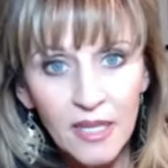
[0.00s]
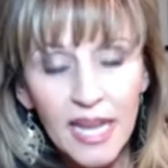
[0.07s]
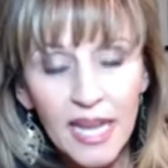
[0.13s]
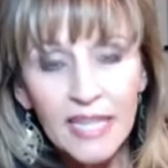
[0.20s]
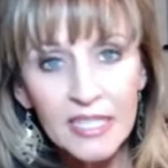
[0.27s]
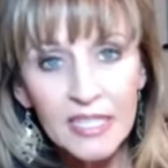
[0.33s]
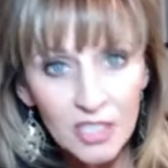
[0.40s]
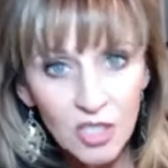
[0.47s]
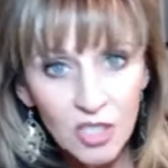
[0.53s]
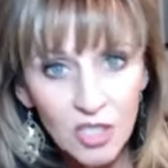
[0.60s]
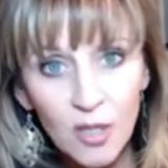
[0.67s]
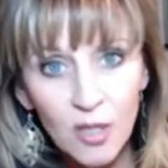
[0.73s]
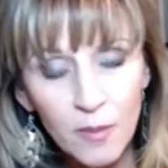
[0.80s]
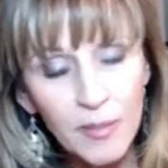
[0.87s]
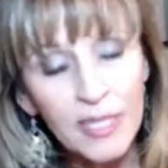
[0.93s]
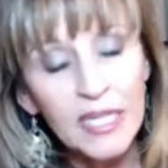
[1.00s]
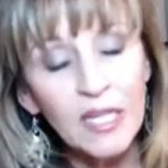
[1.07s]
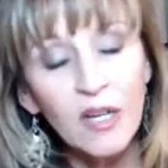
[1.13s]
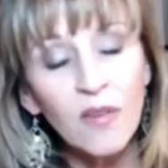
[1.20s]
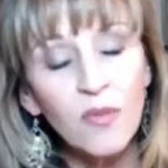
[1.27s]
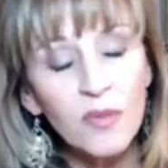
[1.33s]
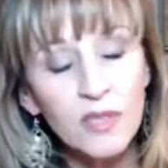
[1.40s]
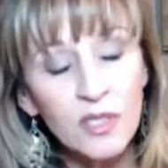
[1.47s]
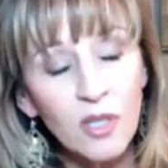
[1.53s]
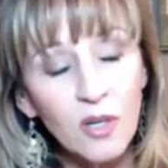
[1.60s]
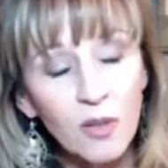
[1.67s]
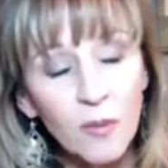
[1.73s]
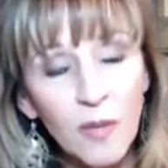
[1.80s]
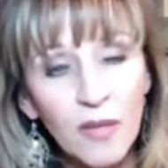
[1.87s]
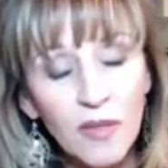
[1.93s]
And let's start the meeting off, start the
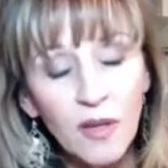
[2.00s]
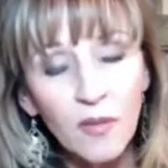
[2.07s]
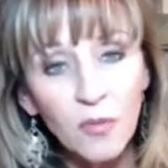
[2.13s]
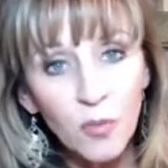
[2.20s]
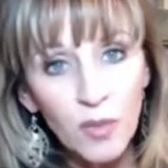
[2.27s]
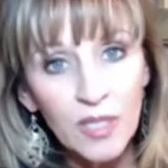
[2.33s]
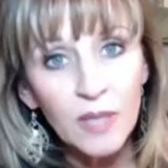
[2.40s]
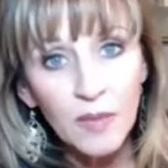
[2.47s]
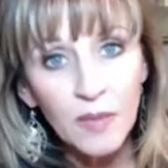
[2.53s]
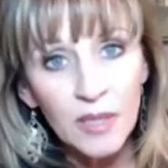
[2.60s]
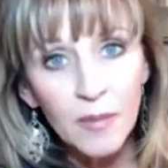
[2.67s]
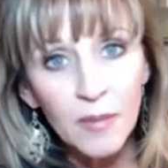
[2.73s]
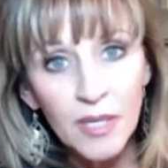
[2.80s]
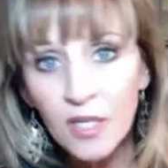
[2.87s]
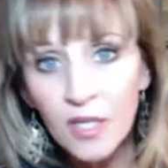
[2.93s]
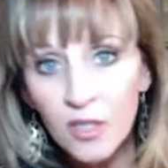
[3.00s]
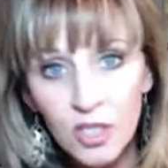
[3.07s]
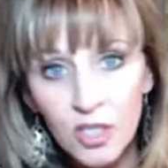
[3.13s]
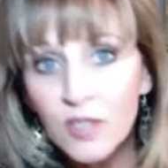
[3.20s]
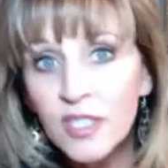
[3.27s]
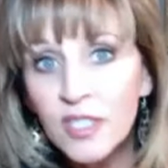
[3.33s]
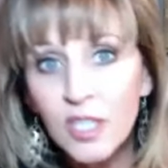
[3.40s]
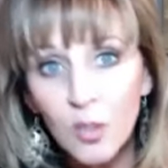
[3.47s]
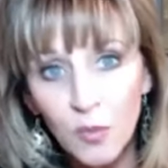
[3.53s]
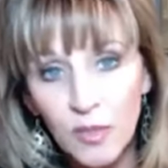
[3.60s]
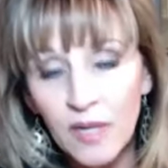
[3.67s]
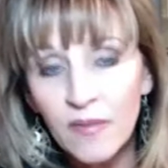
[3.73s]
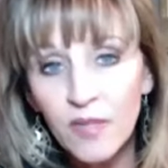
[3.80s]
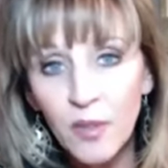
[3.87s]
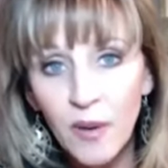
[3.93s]
month off really, really big, or Tuesday, or
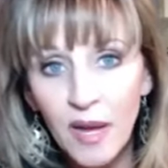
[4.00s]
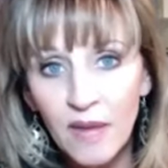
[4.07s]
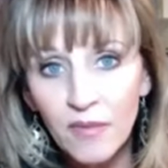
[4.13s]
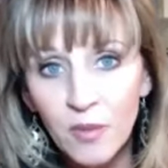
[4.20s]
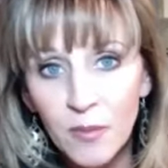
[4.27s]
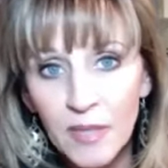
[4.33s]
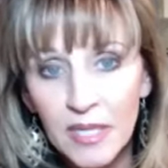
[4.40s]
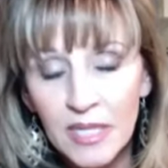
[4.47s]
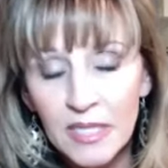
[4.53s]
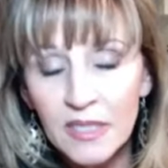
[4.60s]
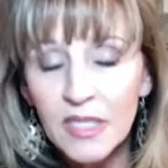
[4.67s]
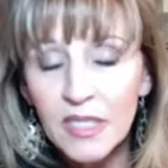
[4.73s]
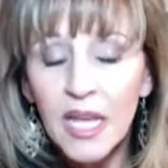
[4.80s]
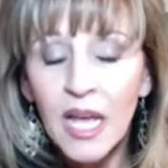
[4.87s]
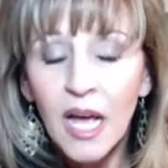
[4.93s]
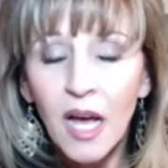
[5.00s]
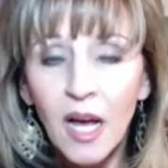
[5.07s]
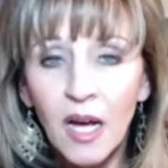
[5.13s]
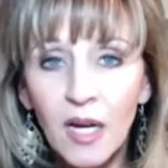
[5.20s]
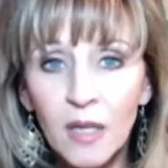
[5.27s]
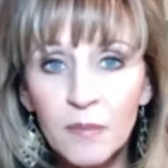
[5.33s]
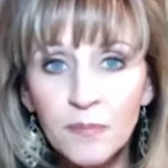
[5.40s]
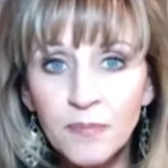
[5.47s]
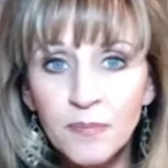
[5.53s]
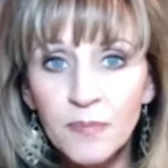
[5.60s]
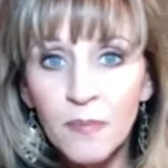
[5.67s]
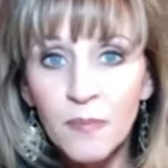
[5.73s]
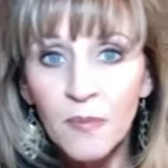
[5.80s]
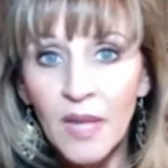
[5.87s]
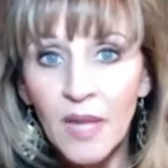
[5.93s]
whenever you have your meetings.
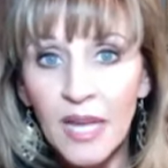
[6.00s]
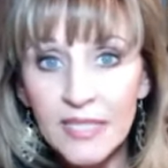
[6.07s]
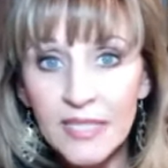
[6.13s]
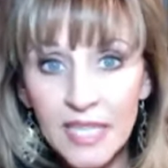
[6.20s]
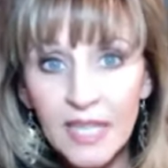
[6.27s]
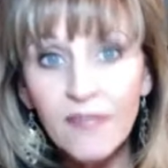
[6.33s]
And take